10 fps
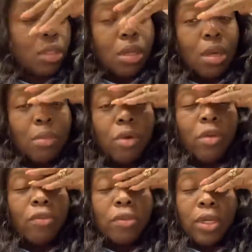I'm
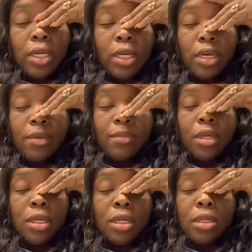grateful that I came
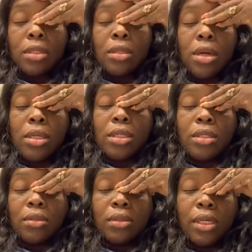and caught
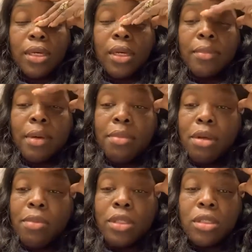this on time. My
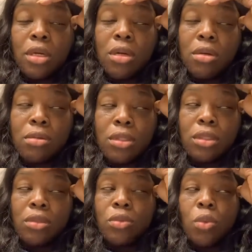blood pressure, y'all,
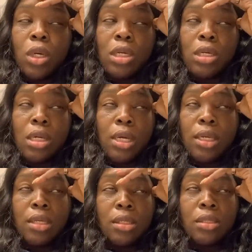was one
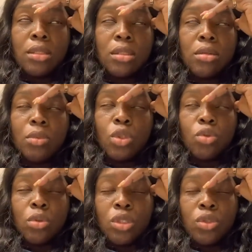nineties, almost
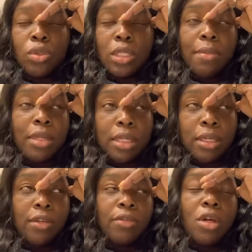two hundreds, I
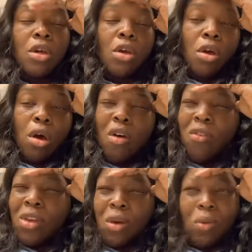believe,
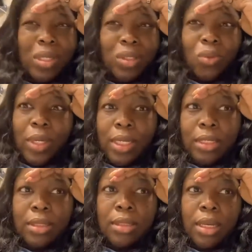over like one
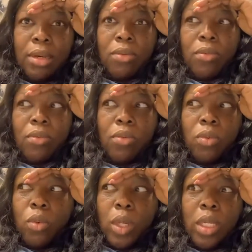twenties. Like,
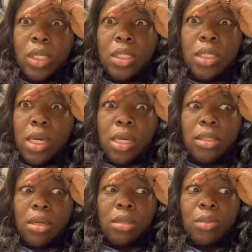when does the
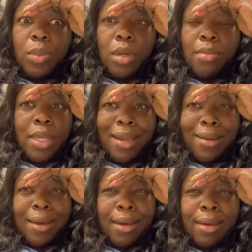diastolic become that
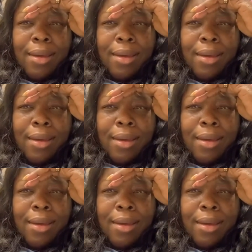high?